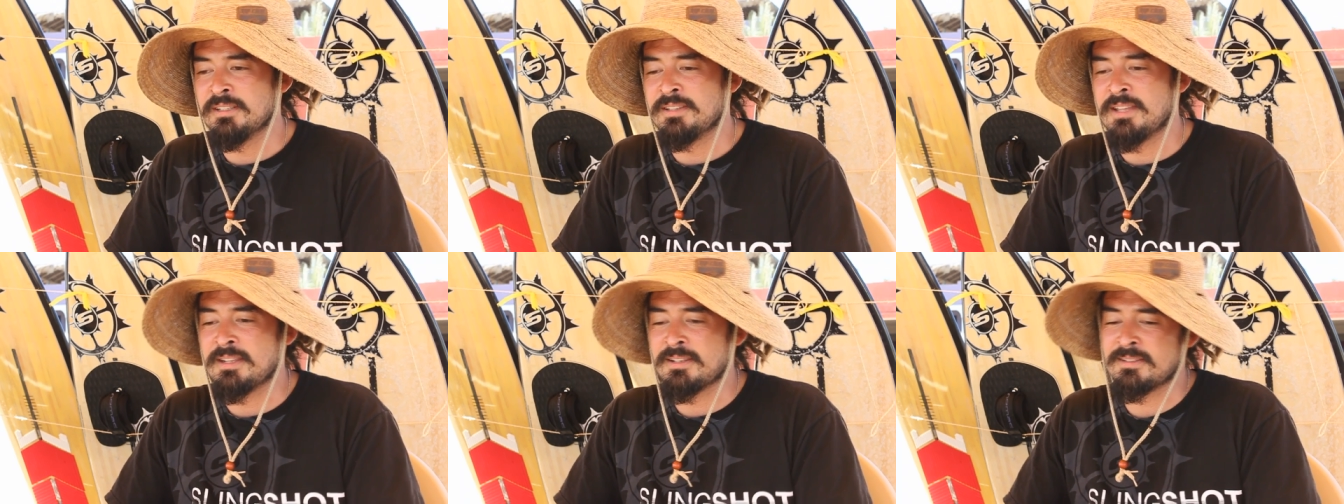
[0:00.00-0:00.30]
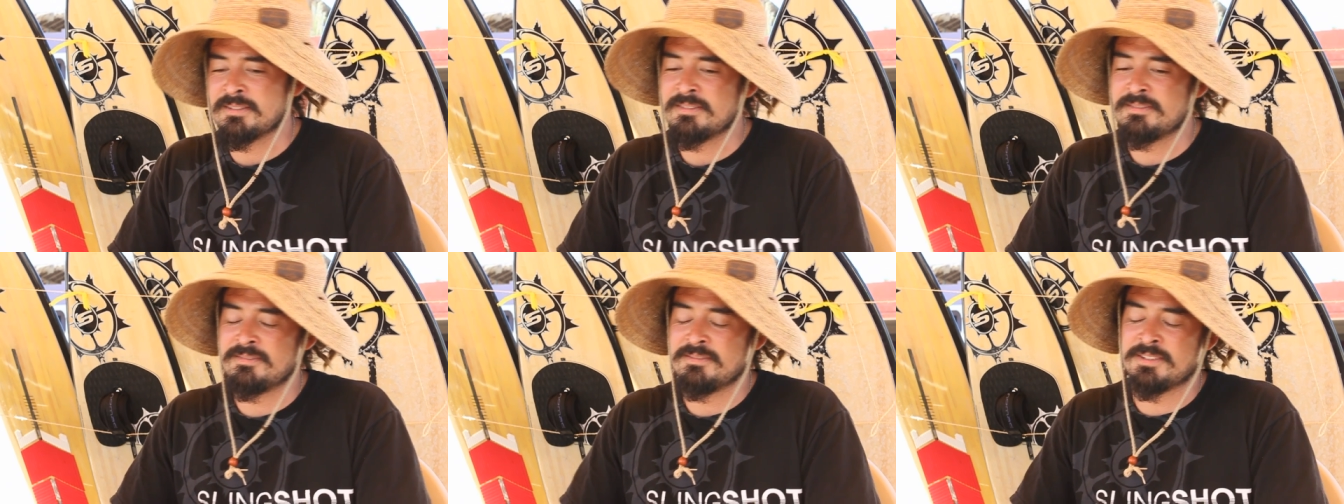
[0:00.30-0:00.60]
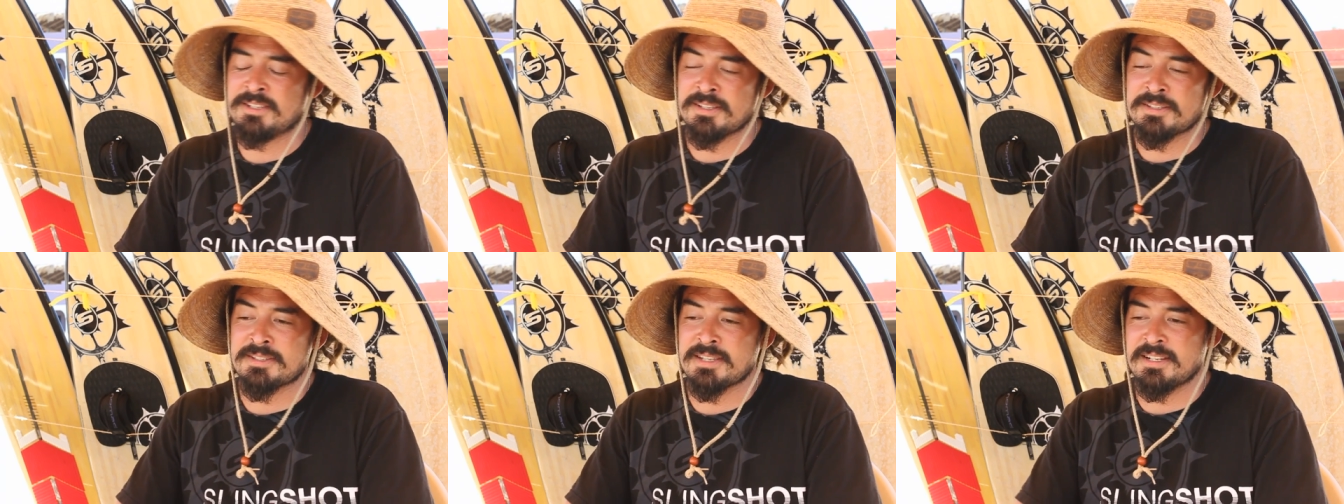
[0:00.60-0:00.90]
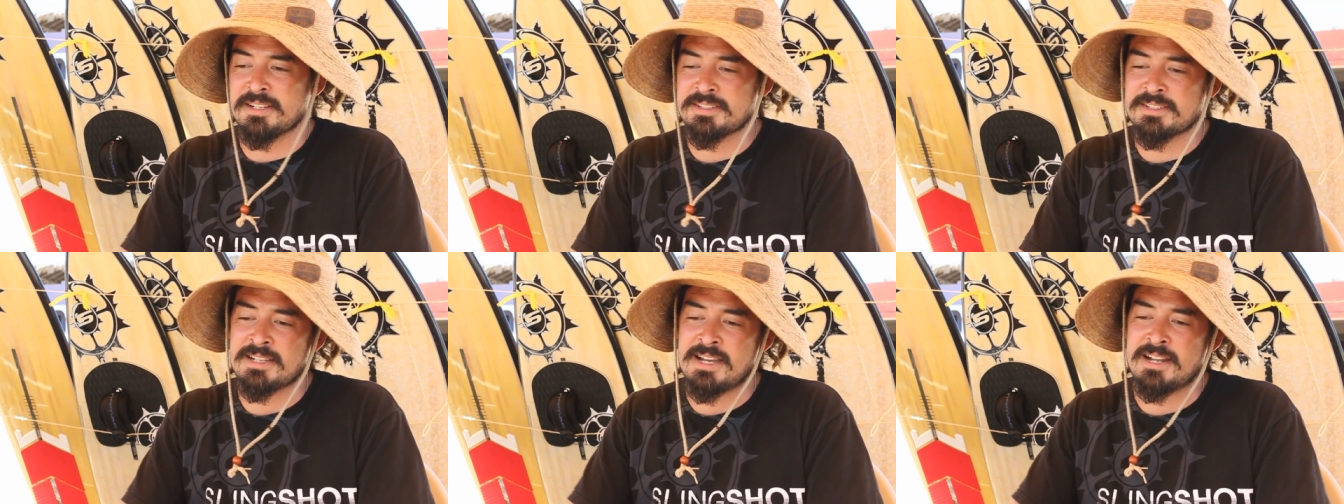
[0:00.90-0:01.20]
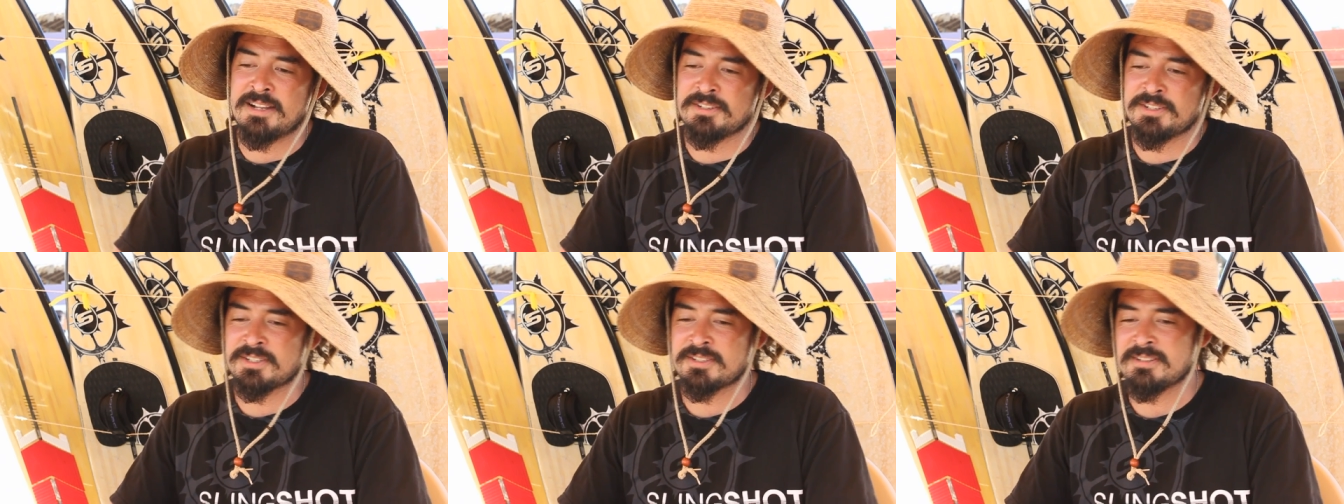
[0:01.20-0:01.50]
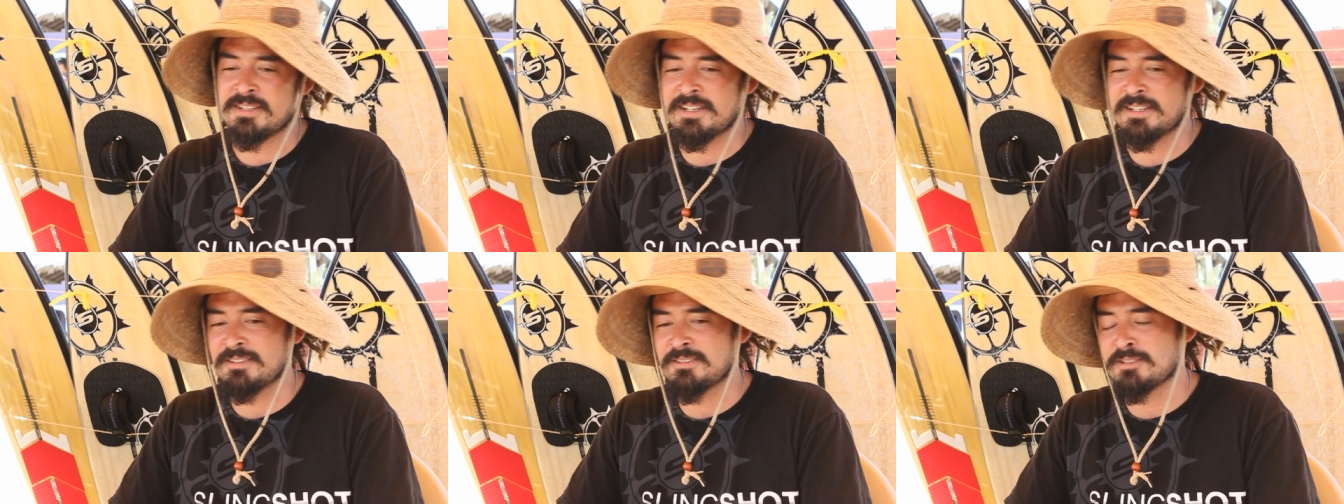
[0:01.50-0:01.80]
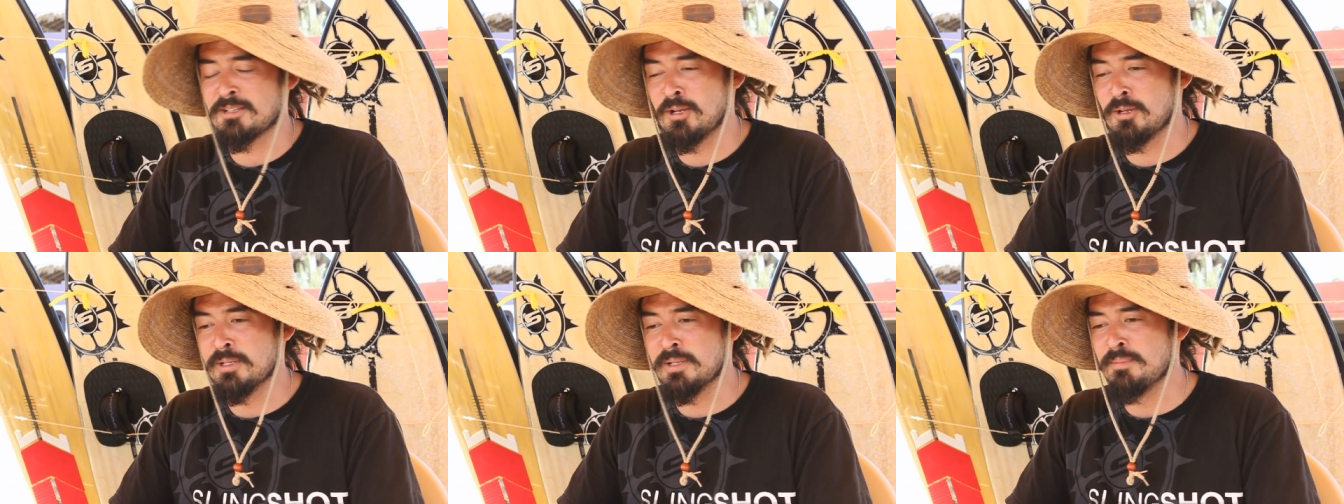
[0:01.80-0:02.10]
and then since then it's kind of just like
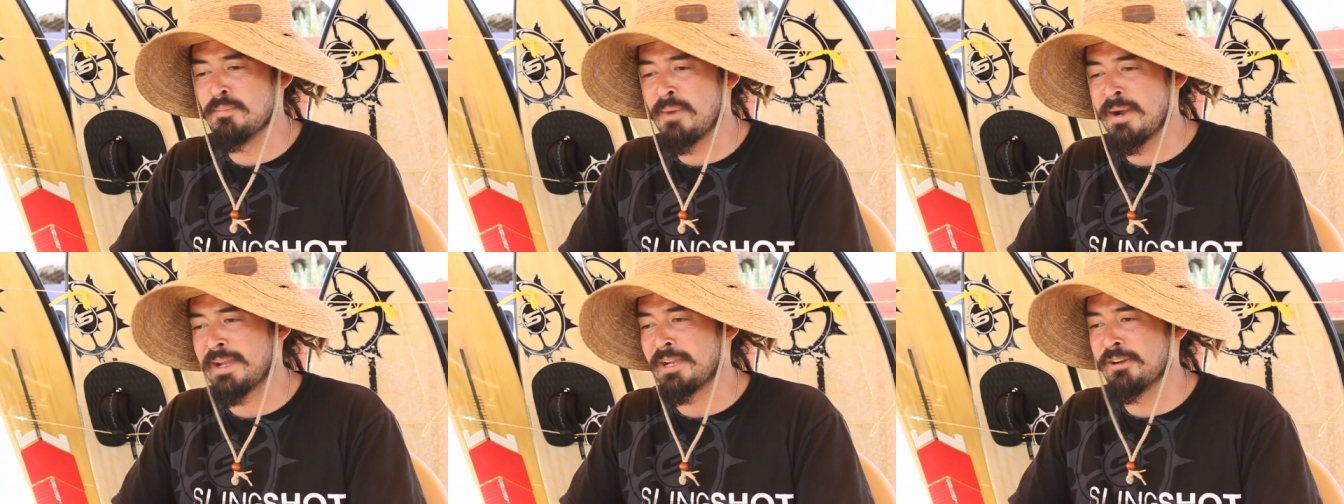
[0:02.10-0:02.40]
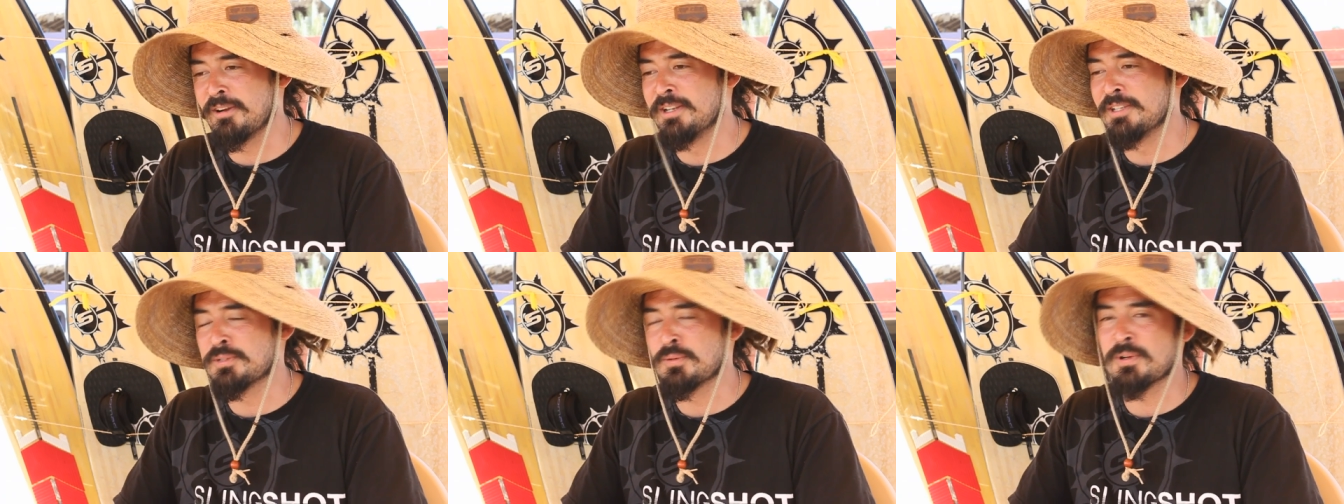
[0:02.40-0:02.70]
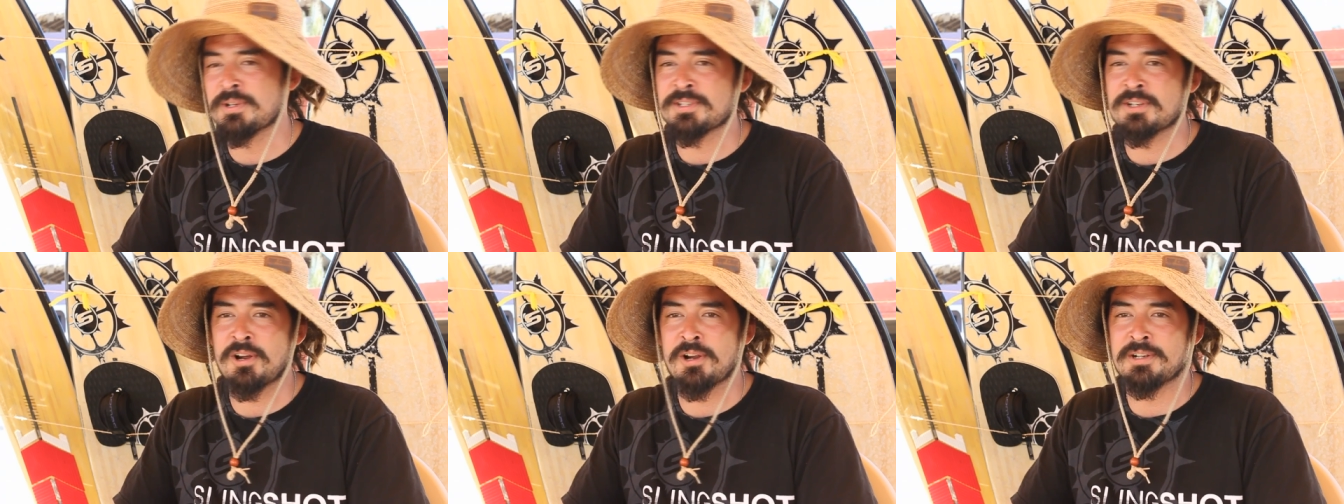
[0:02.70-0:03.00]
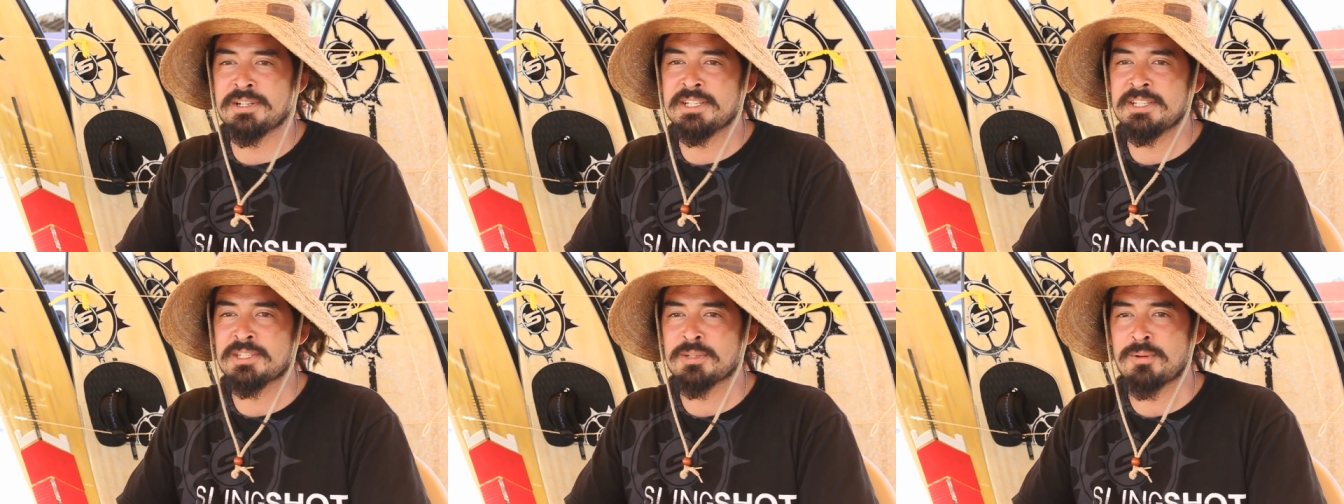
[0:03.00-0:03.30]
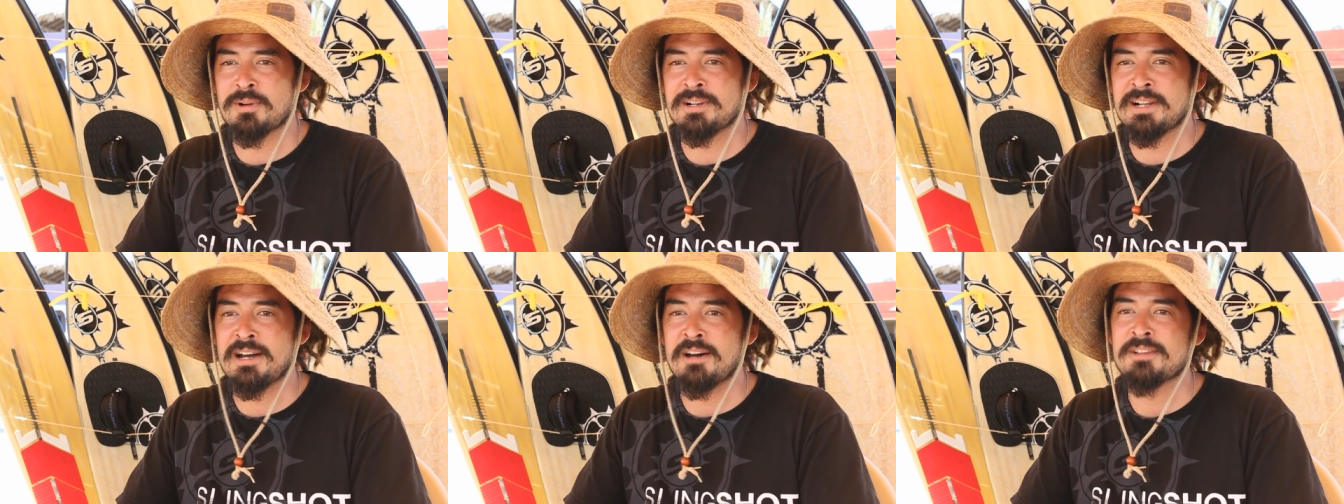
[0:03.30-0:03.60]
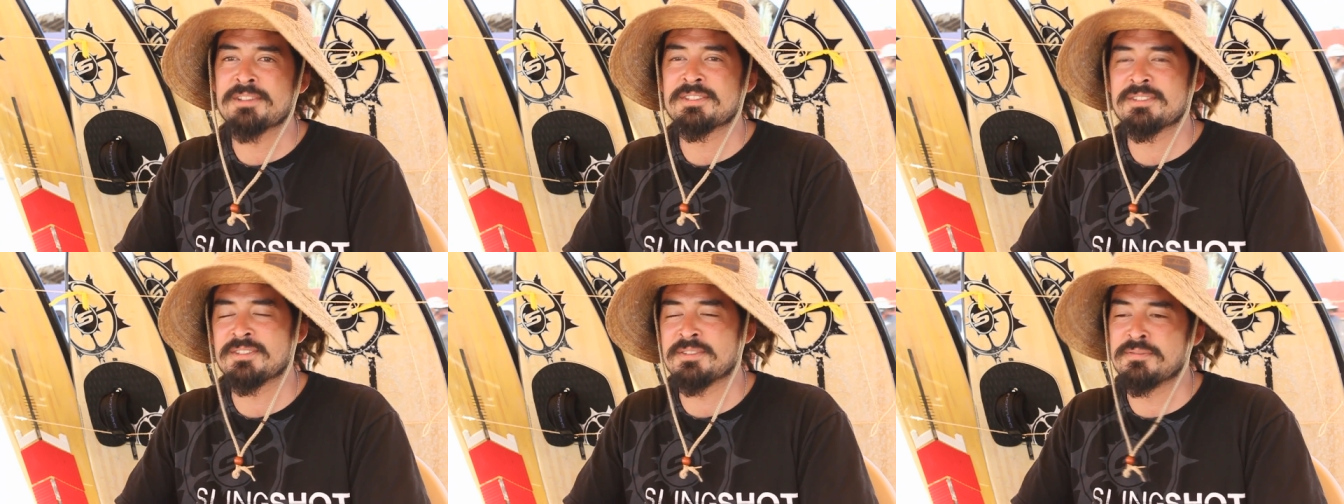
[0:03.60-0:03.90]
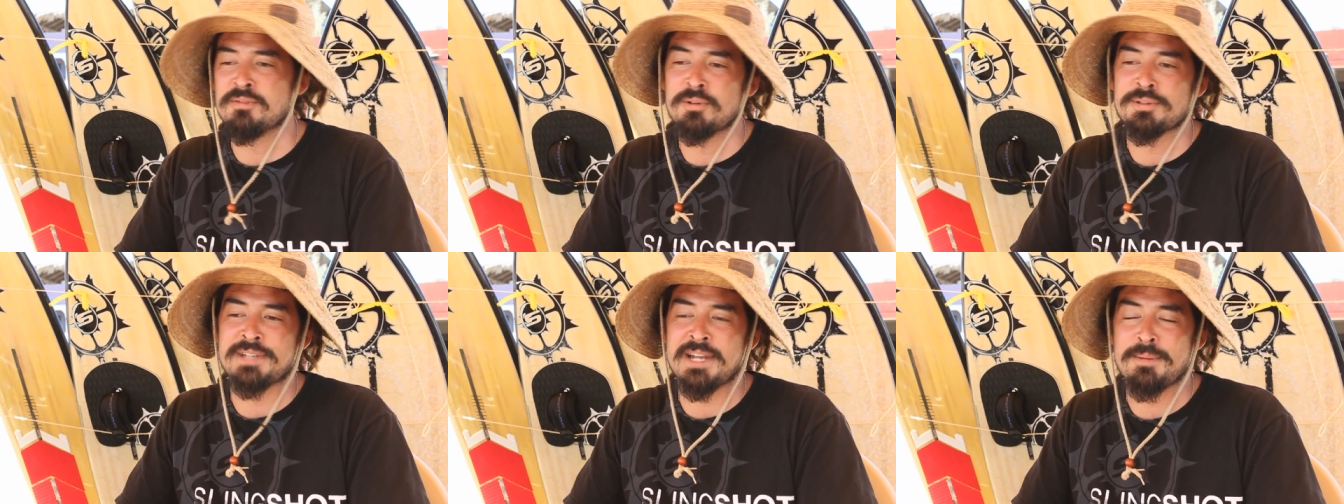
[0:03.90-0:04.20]
slowly migrated towards R&D, to where now it's
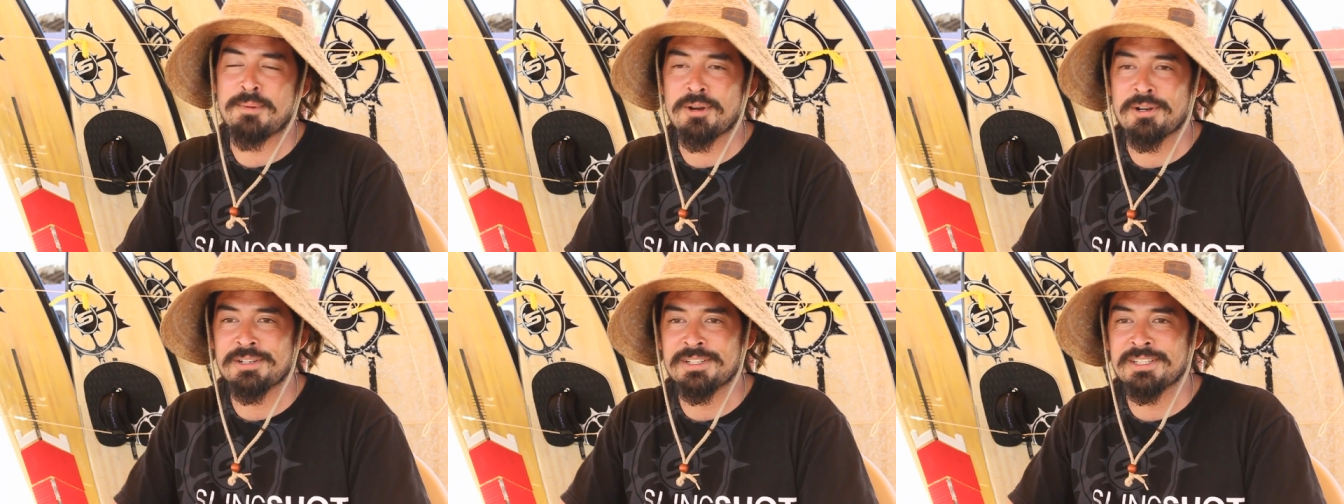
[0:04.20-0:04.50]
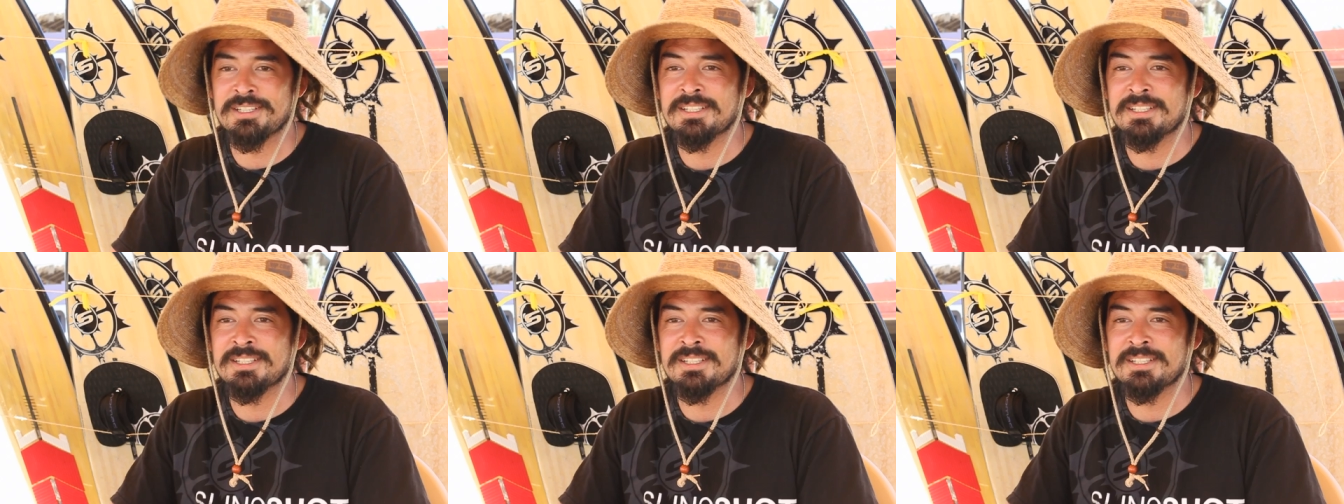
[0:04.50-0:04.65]
just full-time R&D.